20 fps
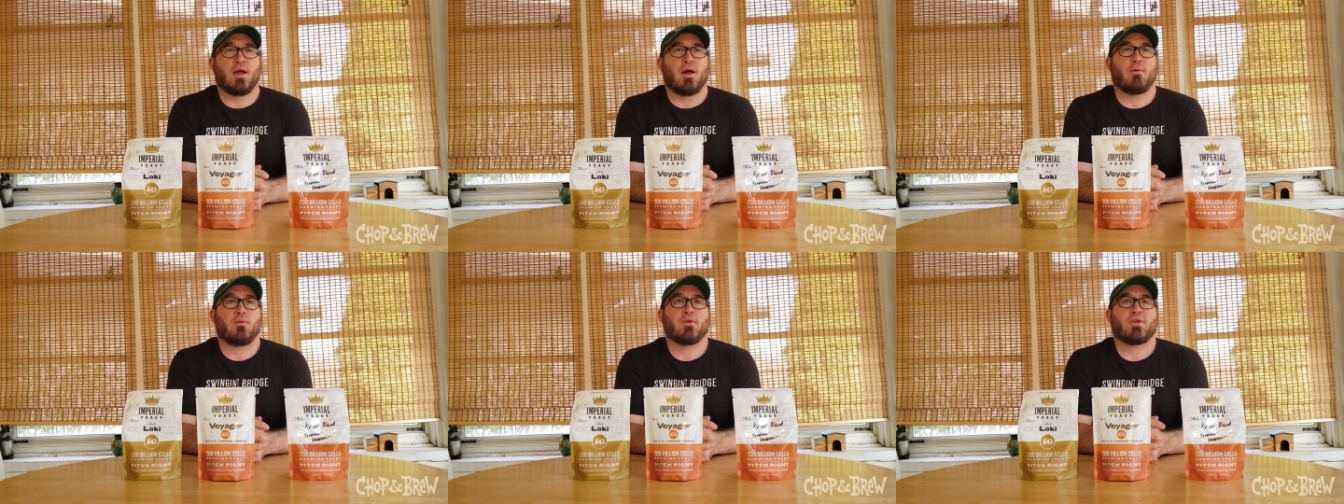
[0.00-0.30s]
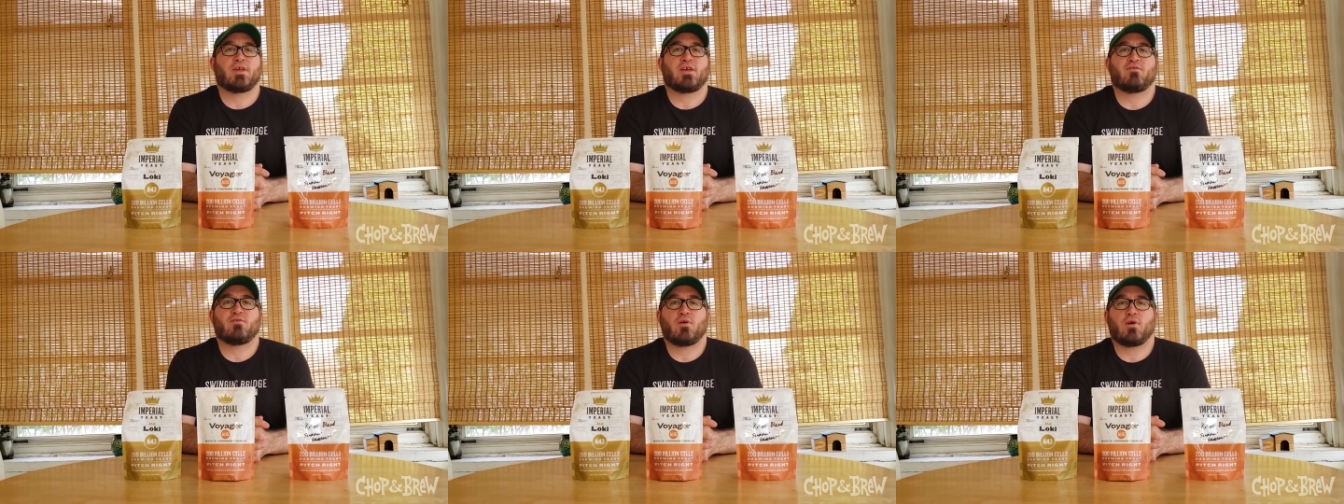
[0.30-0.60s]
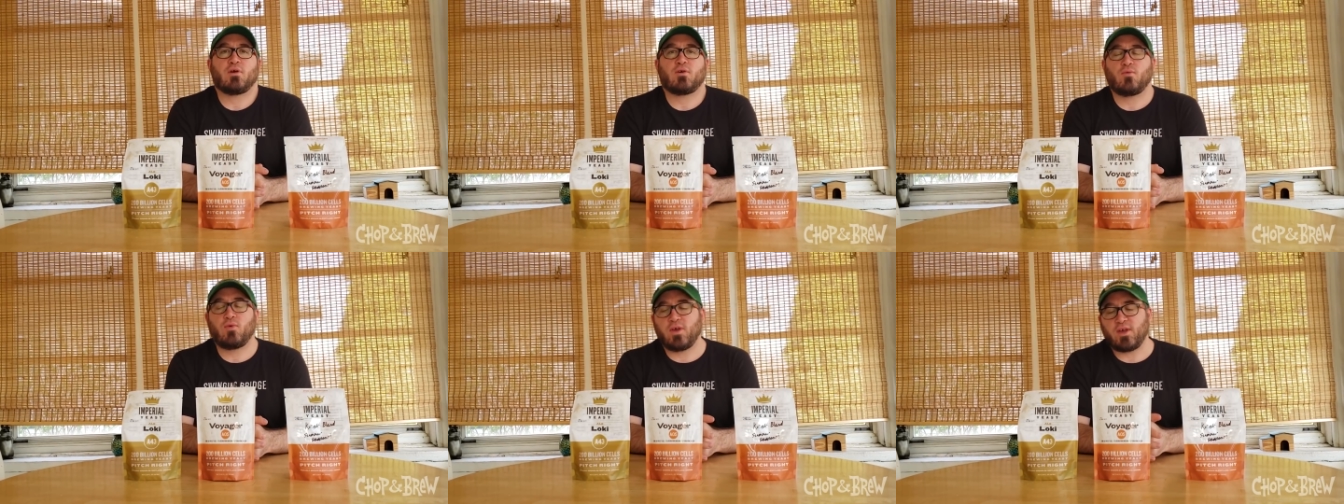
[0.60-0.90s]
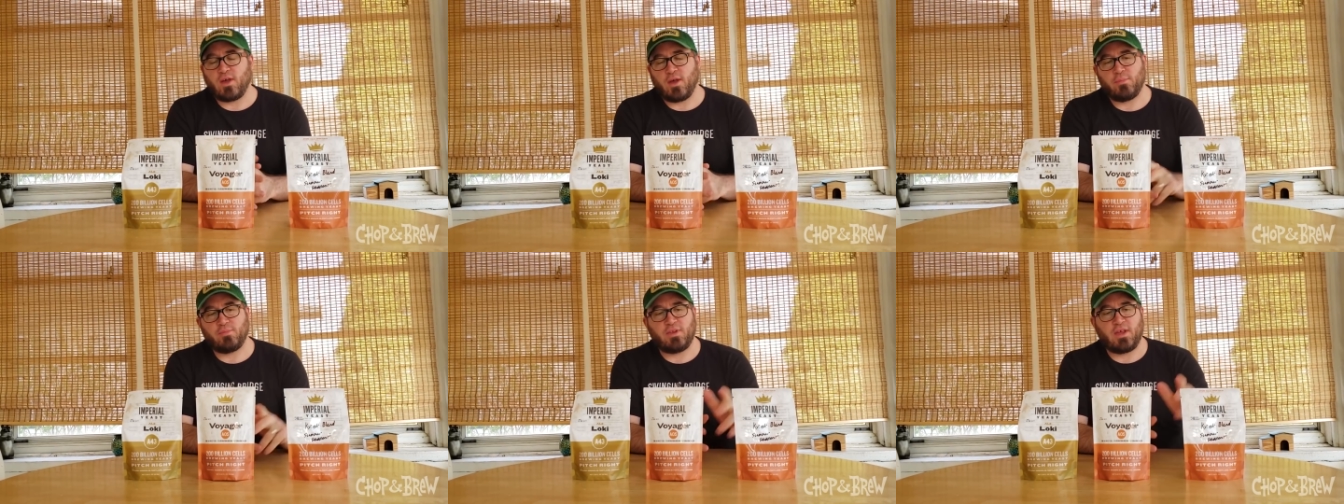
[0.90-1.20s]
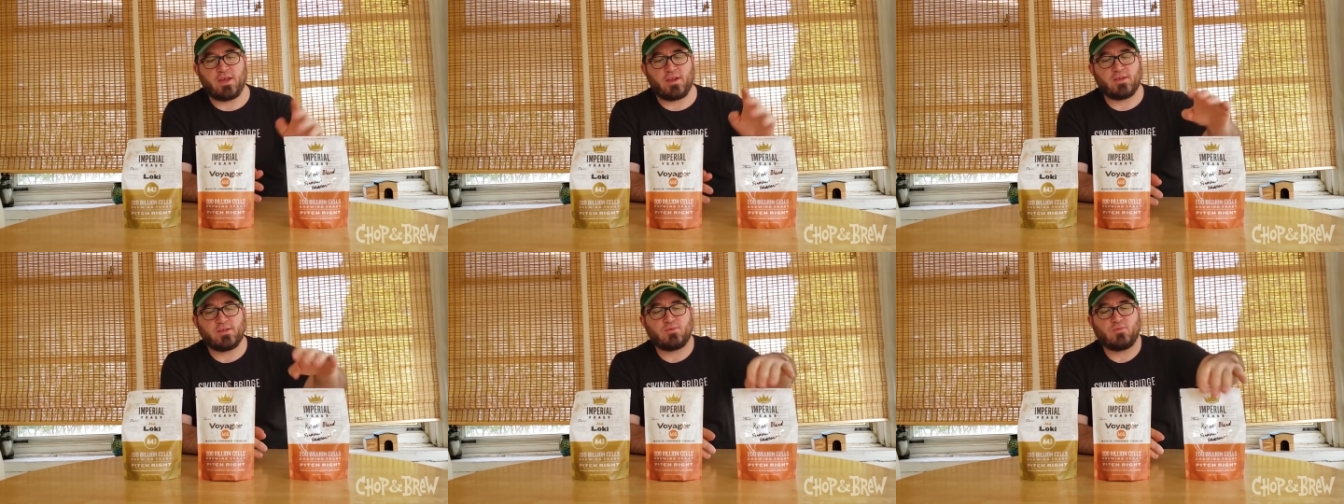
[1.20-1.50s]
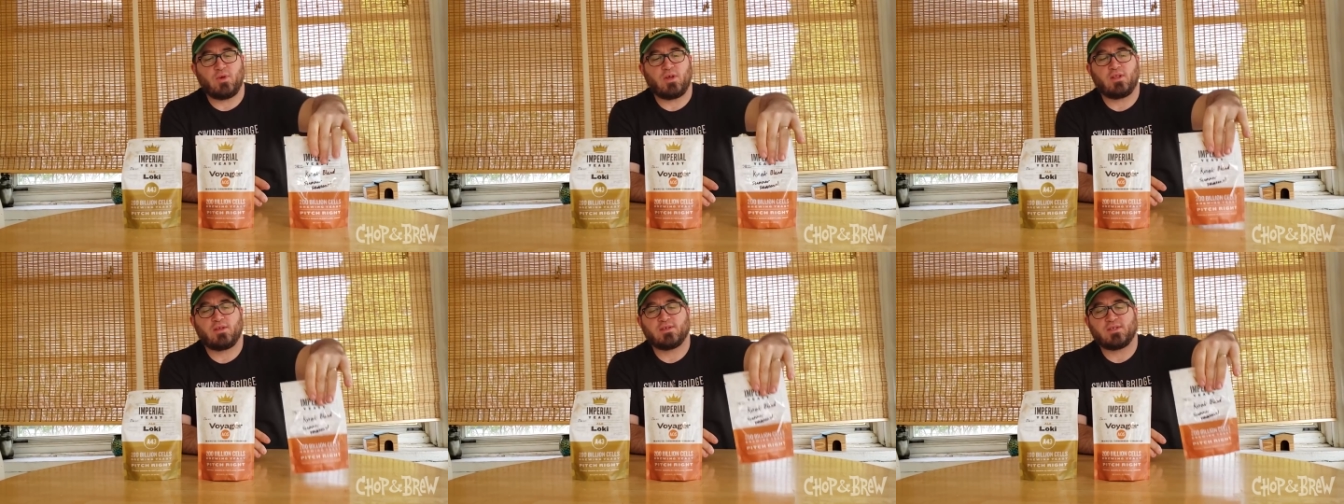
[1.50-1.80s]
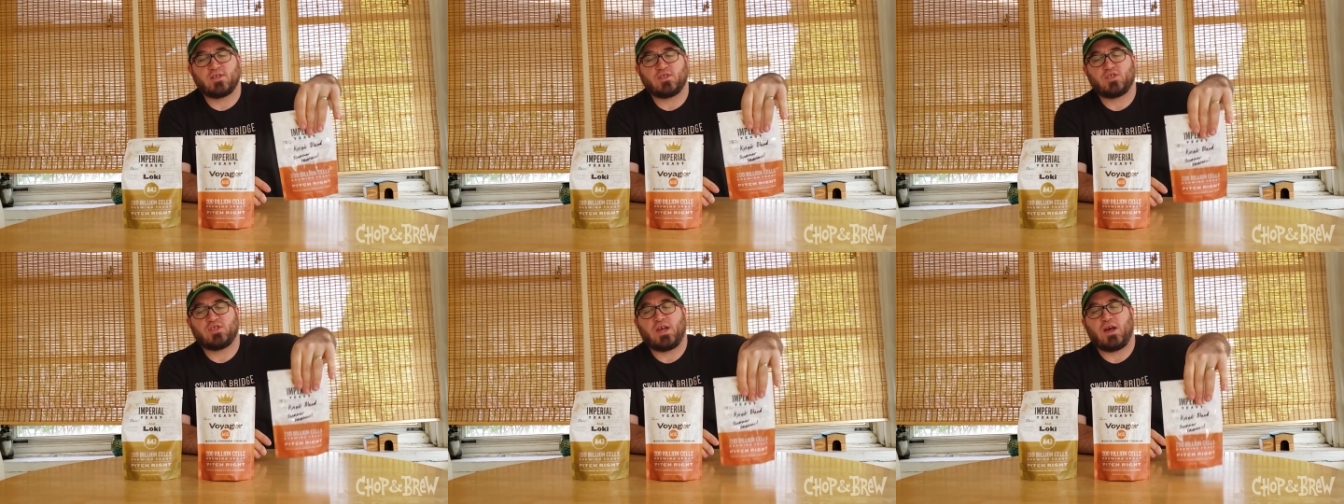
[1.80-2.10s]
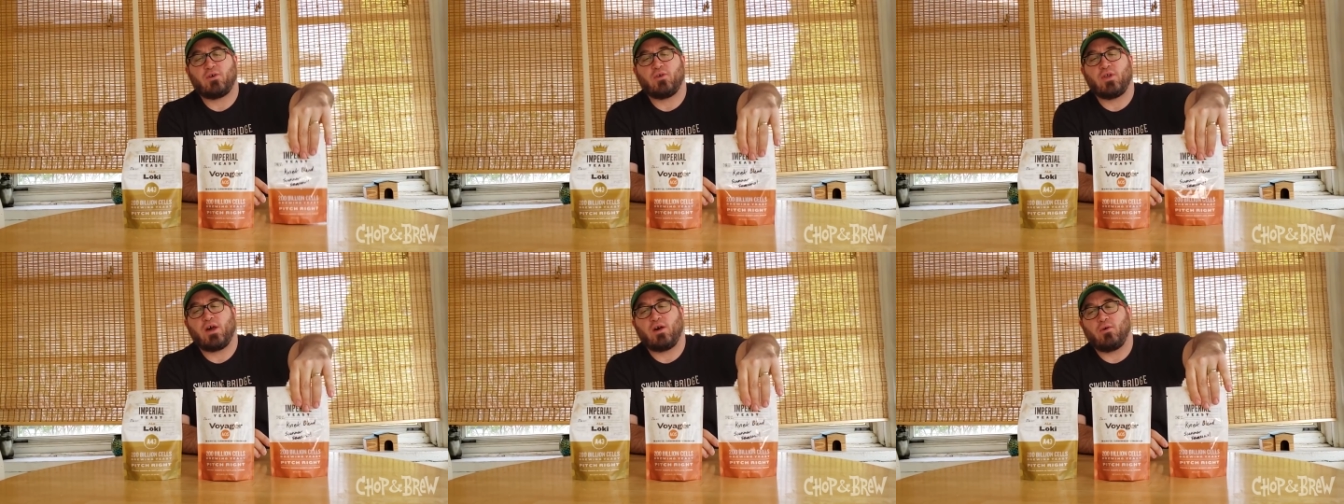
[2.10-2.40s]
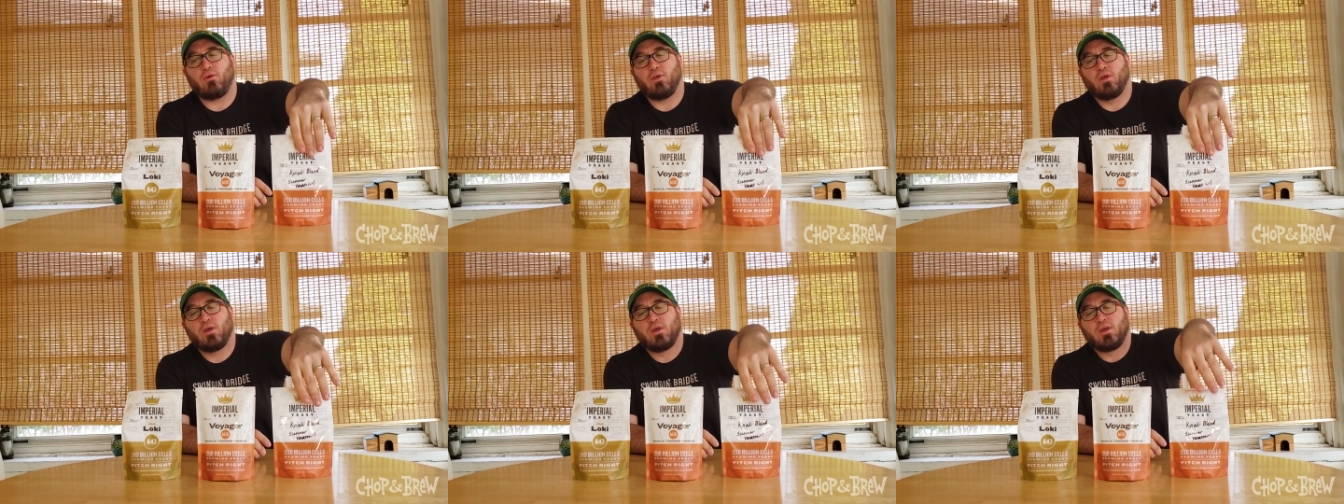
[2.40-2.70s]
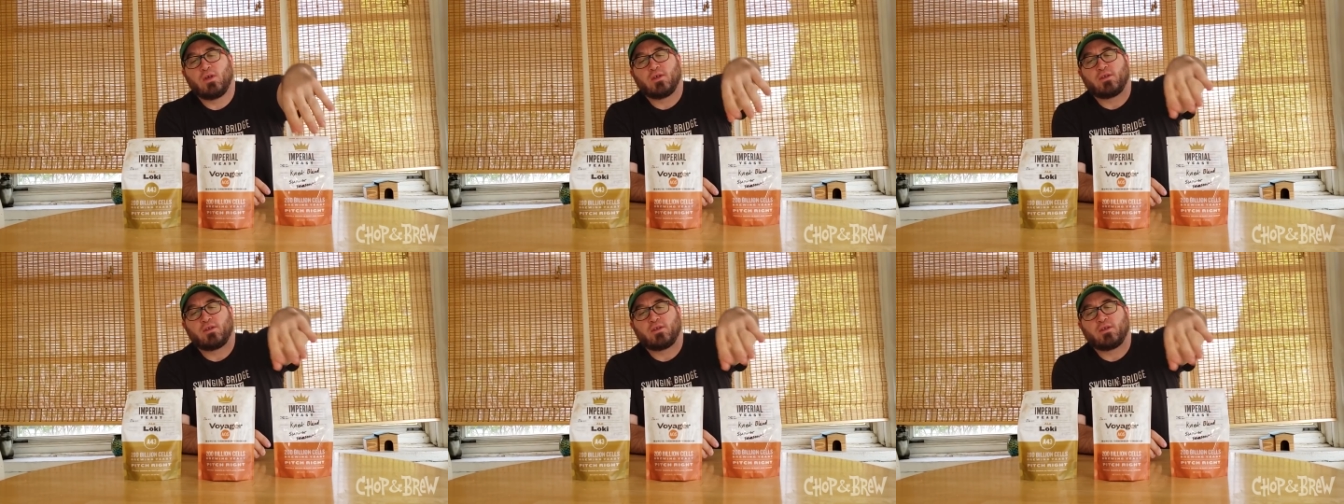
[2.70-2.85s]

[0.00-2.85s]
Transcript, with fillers: I wanted to give you all a quick update as well as a shout out